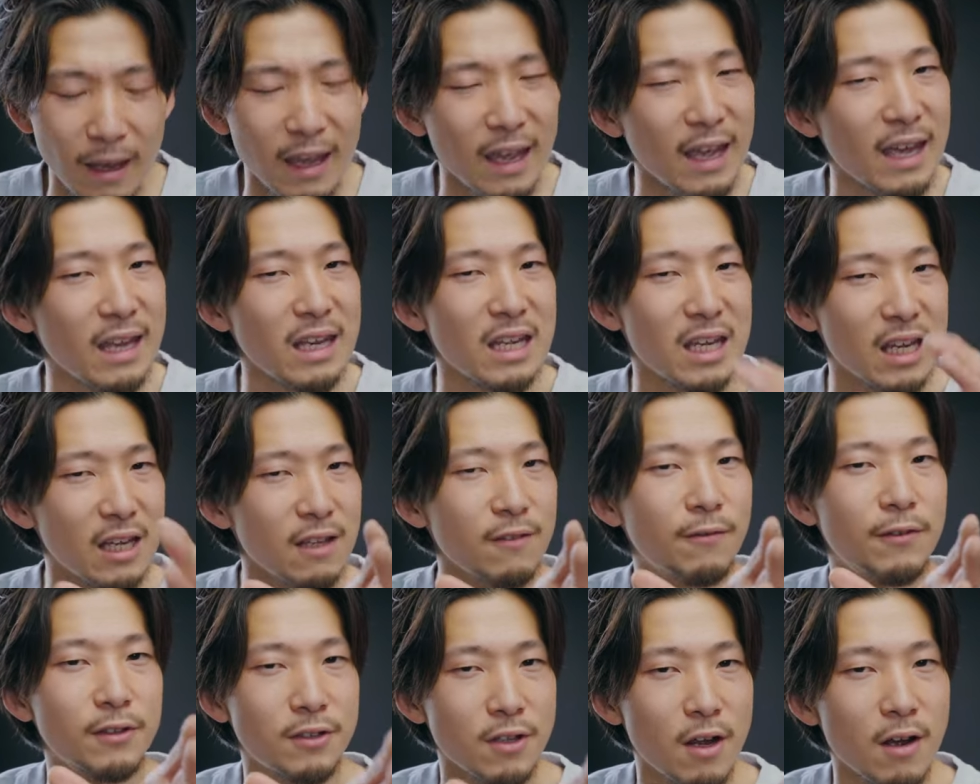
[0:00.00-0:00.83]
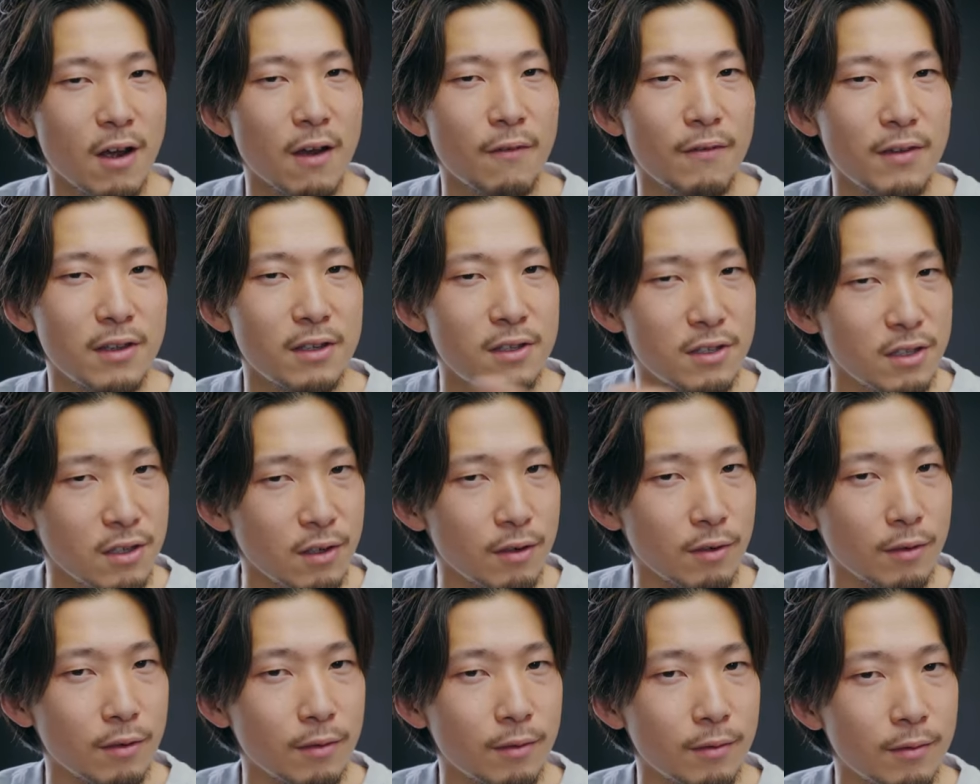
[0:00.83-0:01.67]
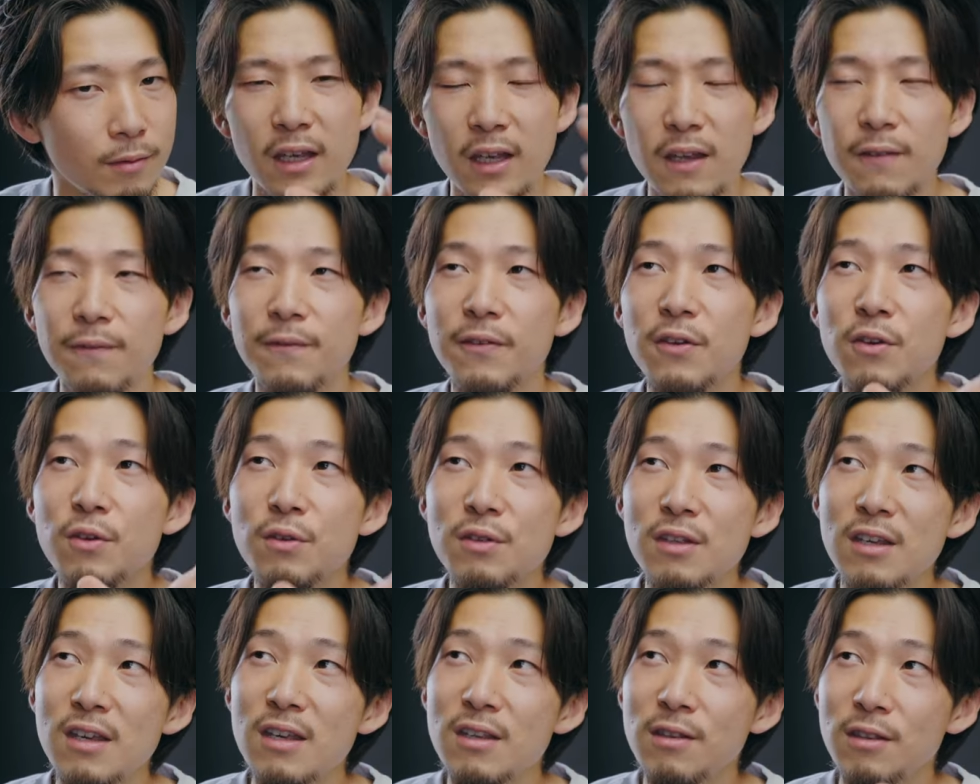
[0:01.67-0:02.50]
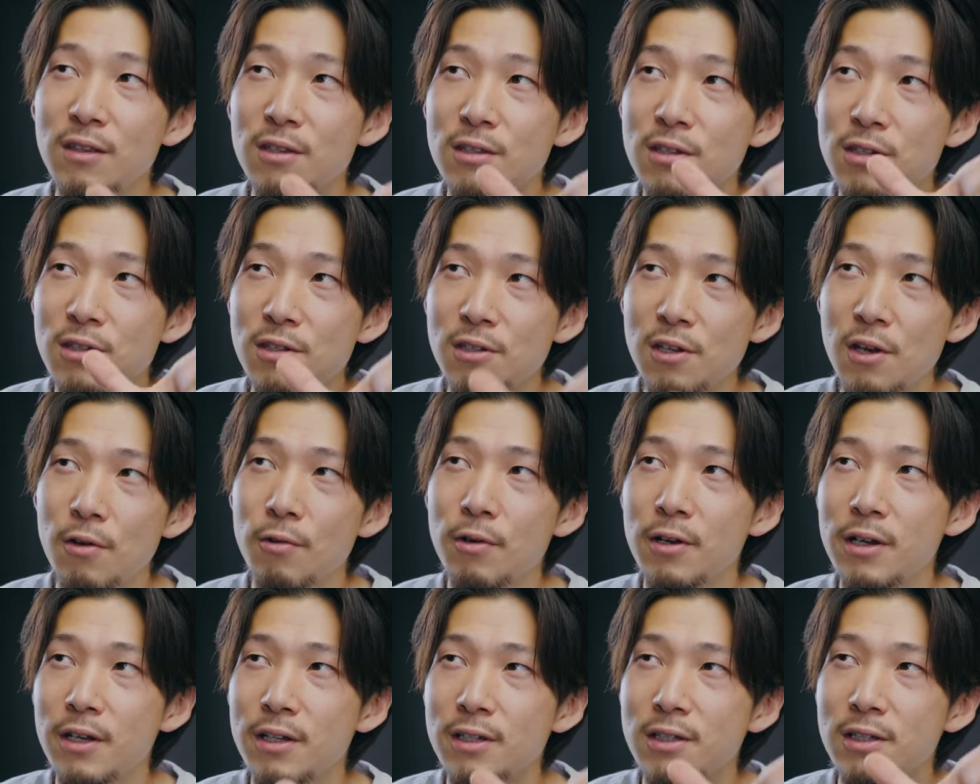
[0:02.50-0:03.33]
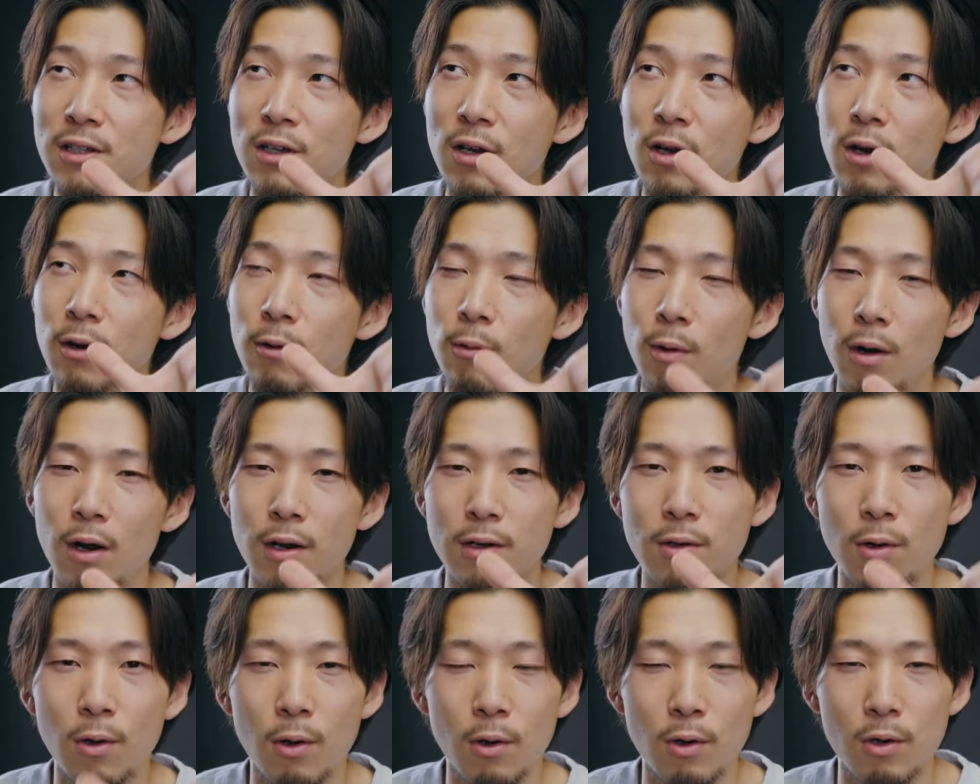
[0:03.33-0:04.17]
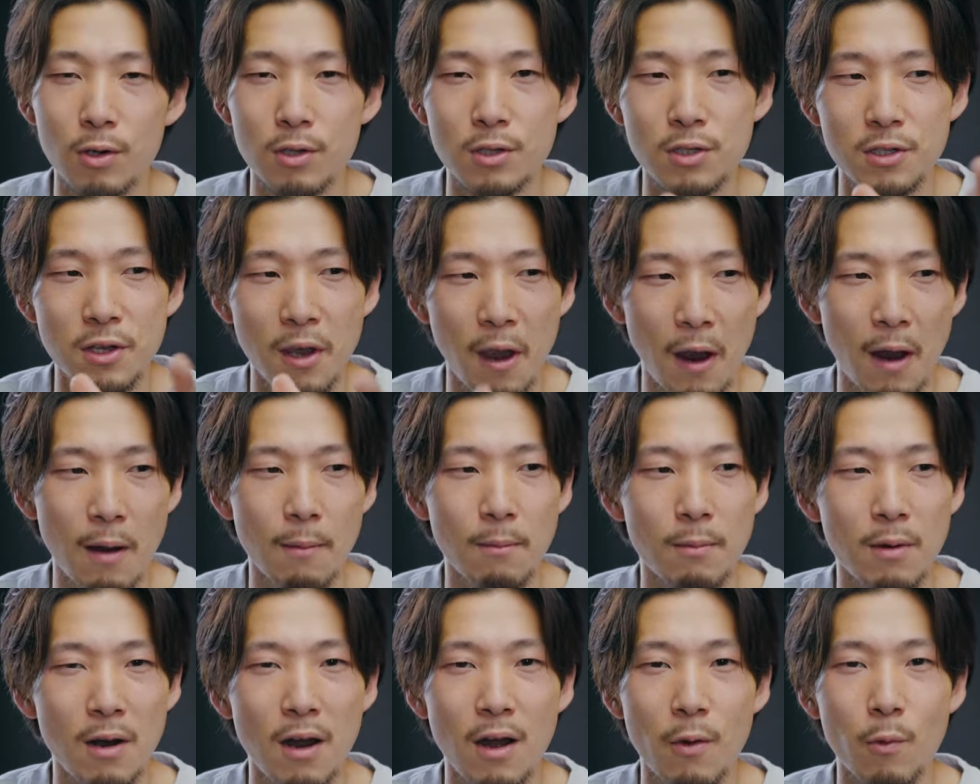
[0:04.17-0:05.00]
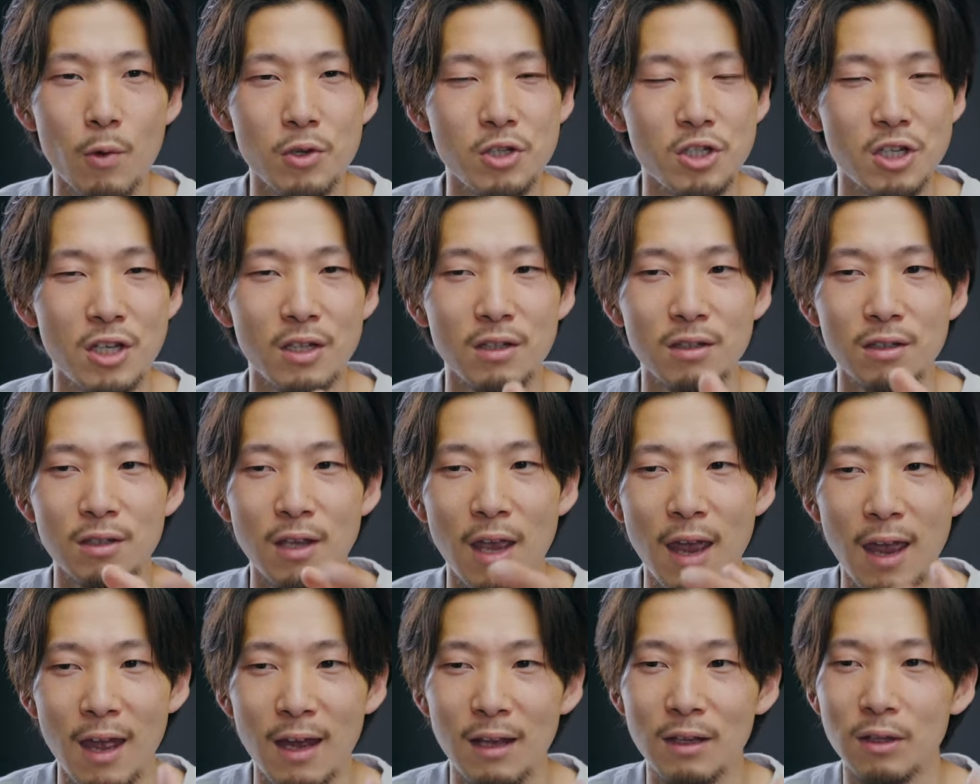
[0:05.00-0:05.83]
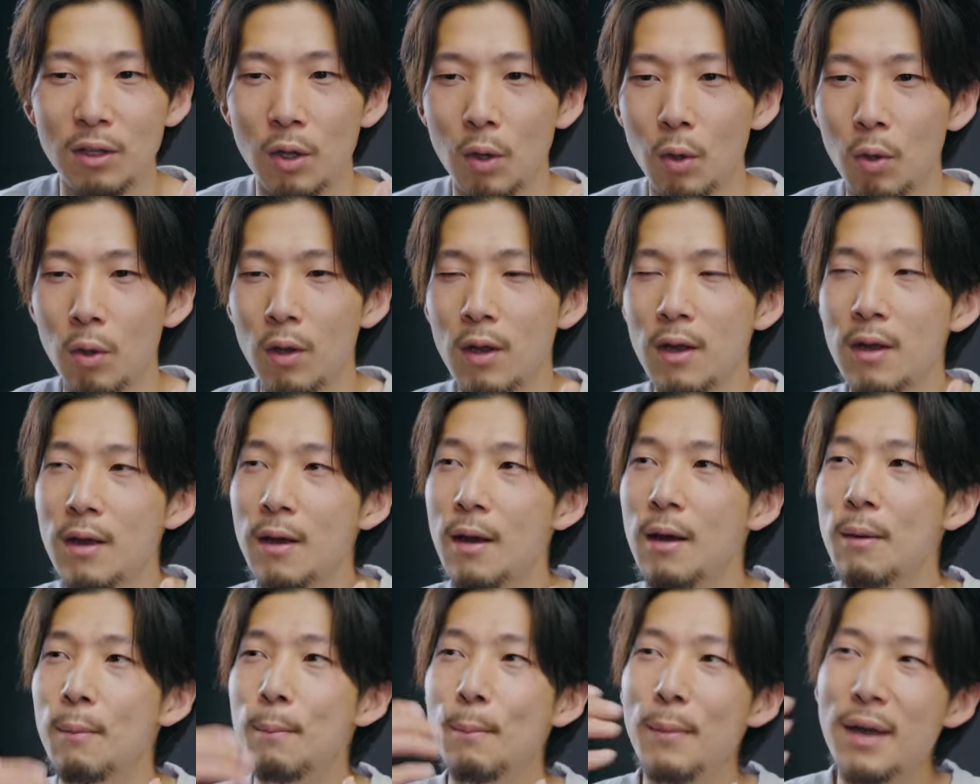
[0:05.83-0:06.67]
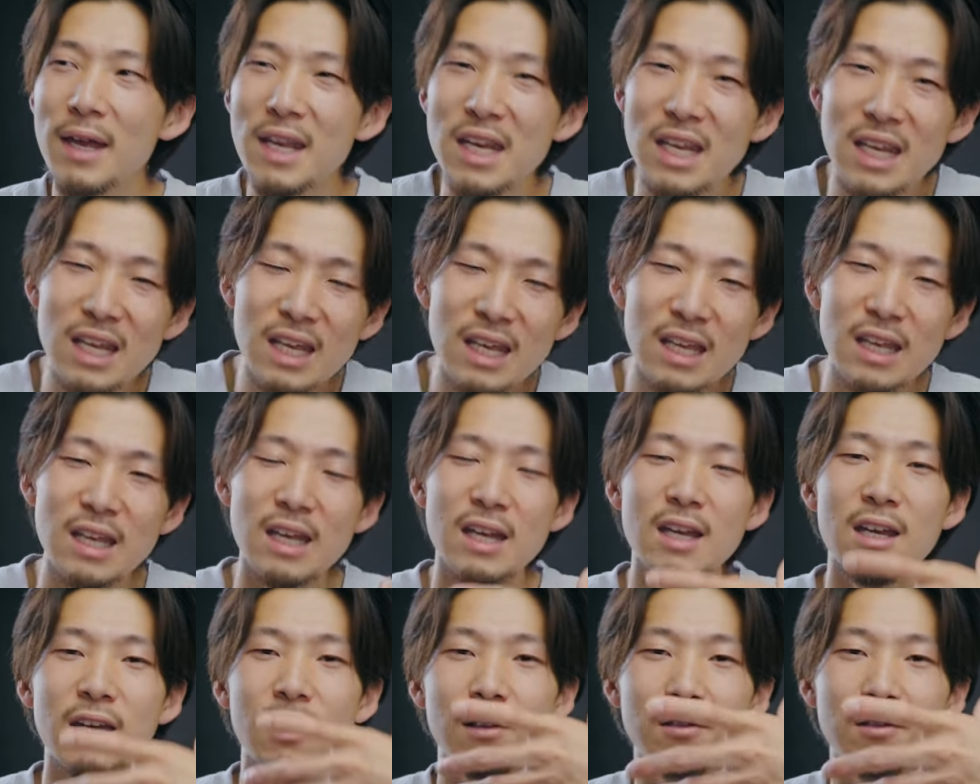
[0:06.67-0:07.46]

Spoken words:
And in photography too. If you need the serious workhorse camera which can handle many